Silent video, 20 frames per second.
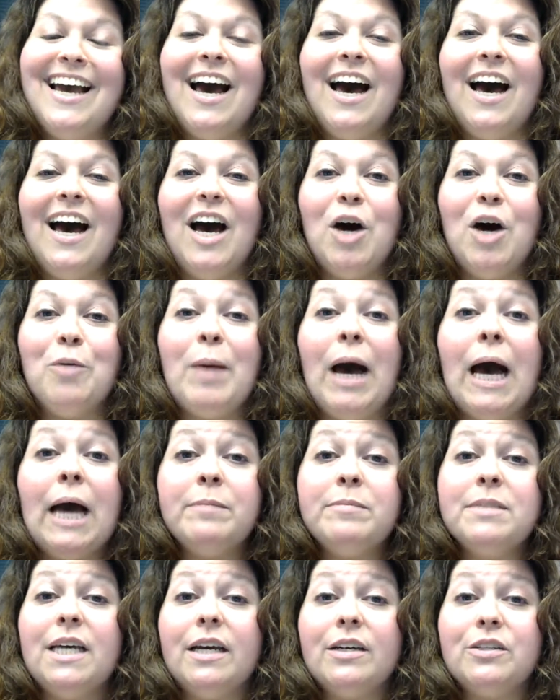
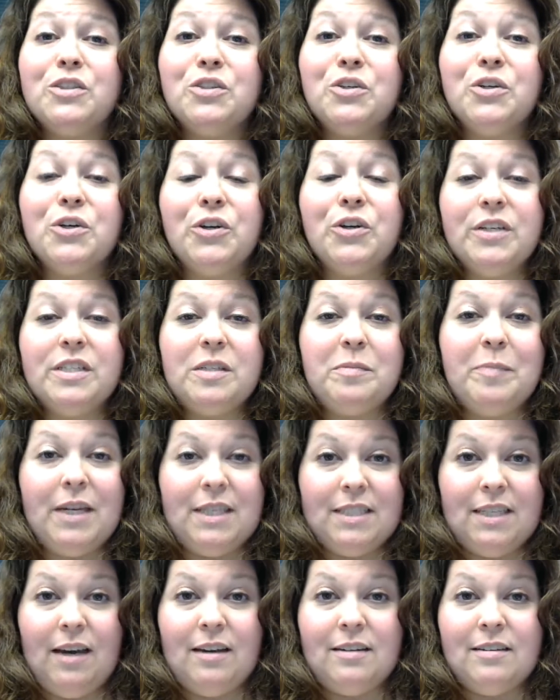I'm Dr. Chris
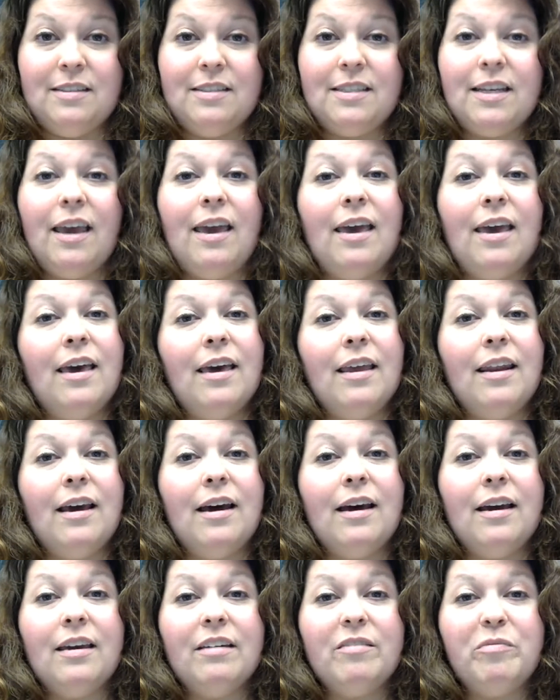MacDonald, and
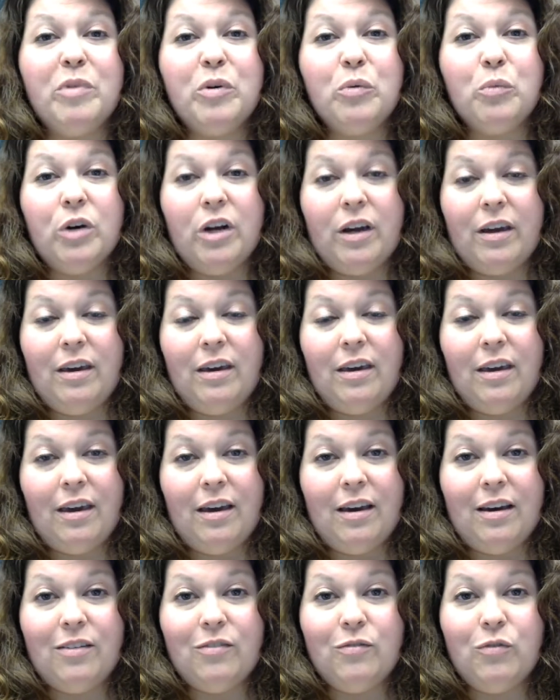I have been working
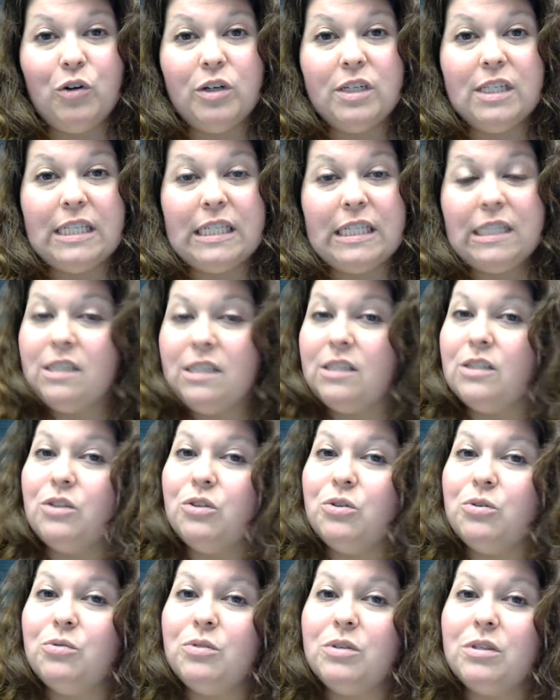at Fortis
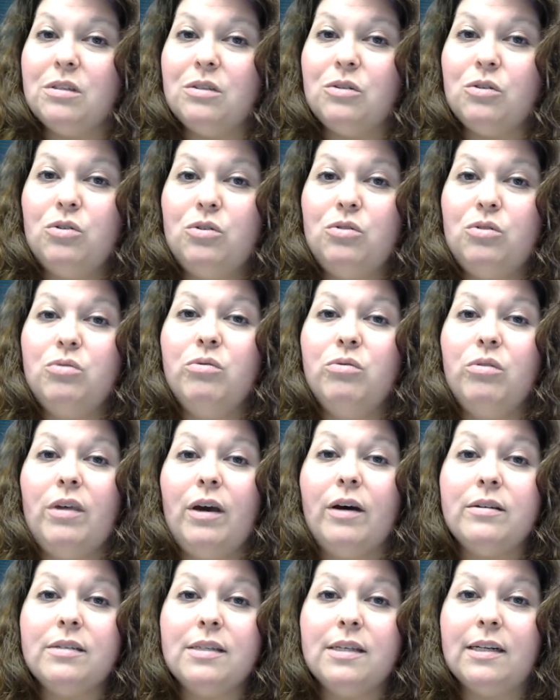Institute since
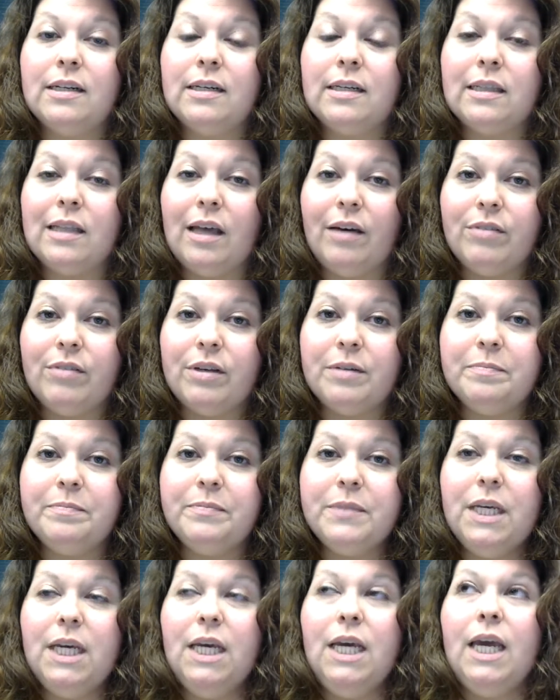2011,
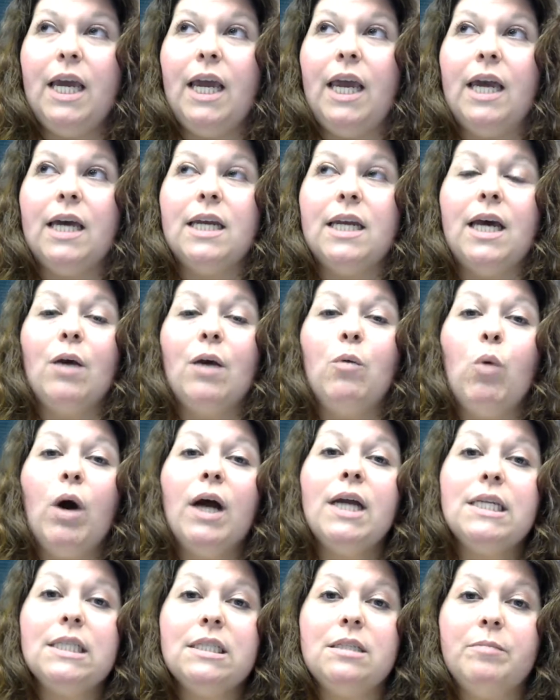and I
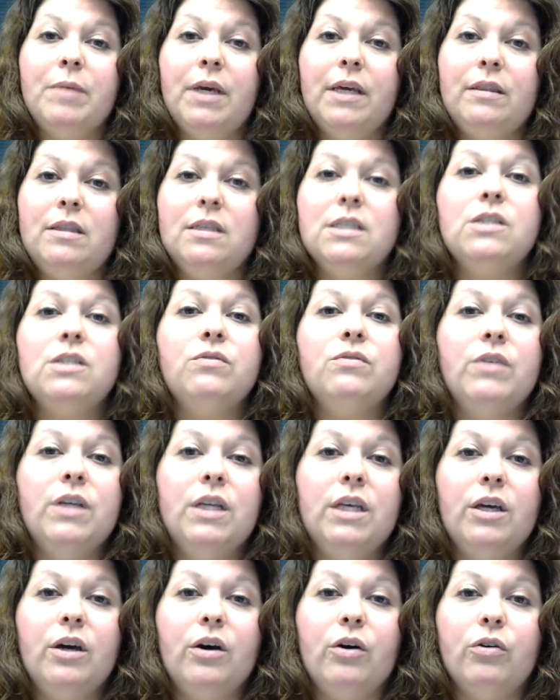wanted to make this
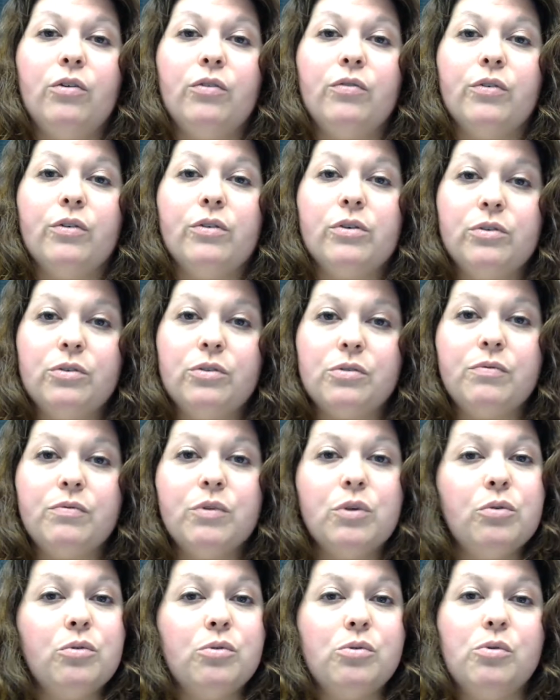video for those of
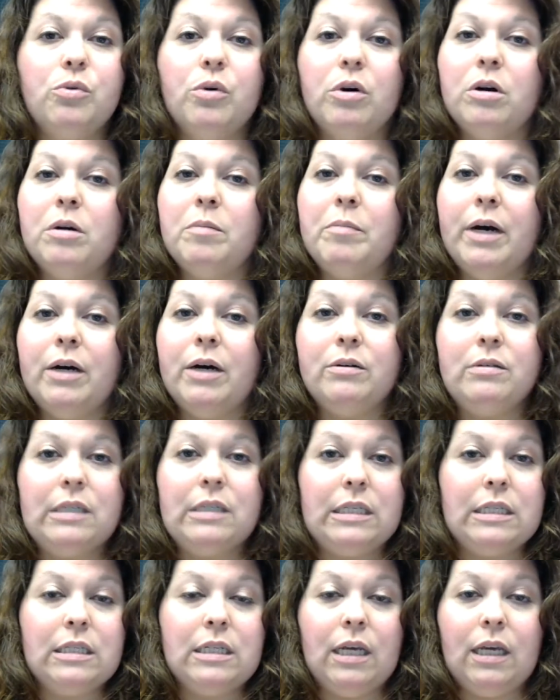you who are about
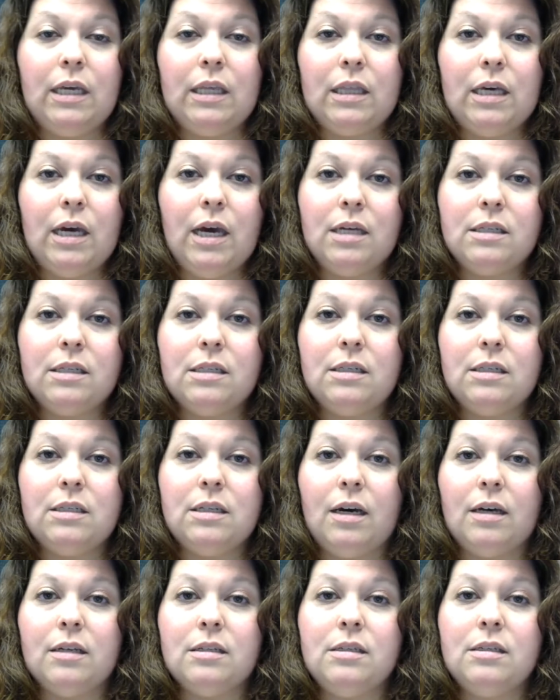to take the HESI
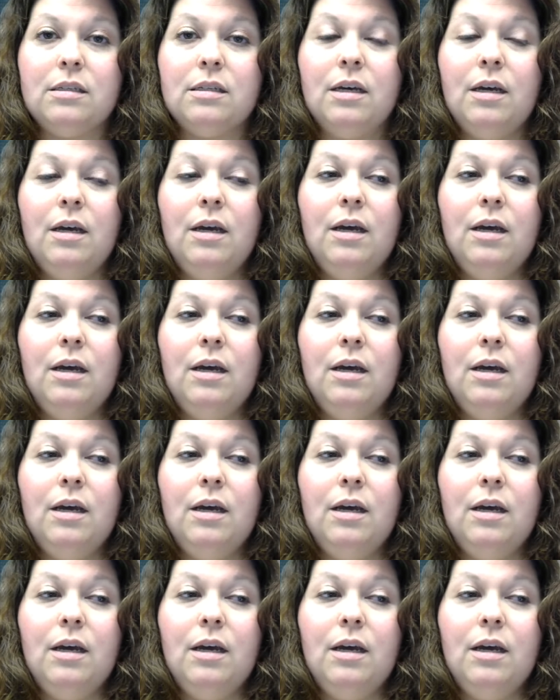test,